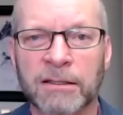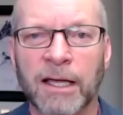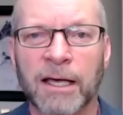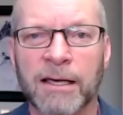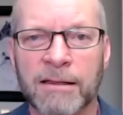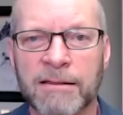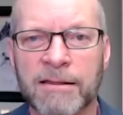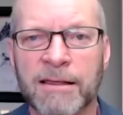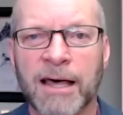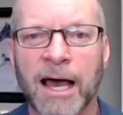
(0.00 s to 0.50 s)

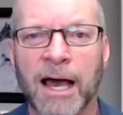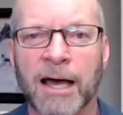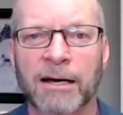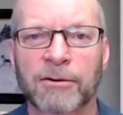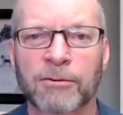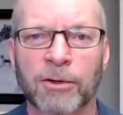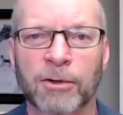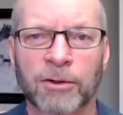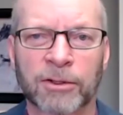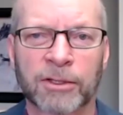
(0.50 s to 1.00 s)
like that.
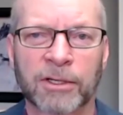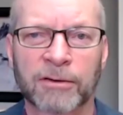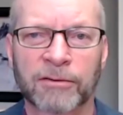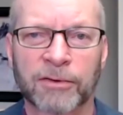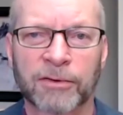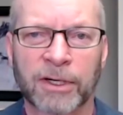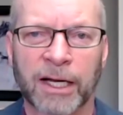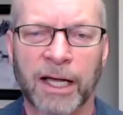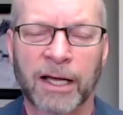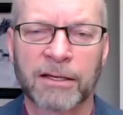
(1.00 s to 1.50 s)
We're looking
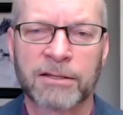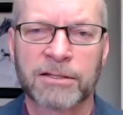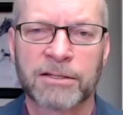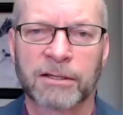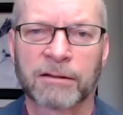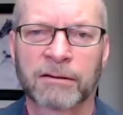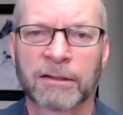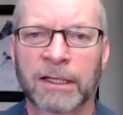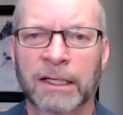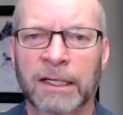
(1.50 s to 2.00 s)
for an
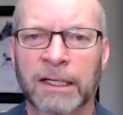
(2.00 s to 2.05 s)
answer.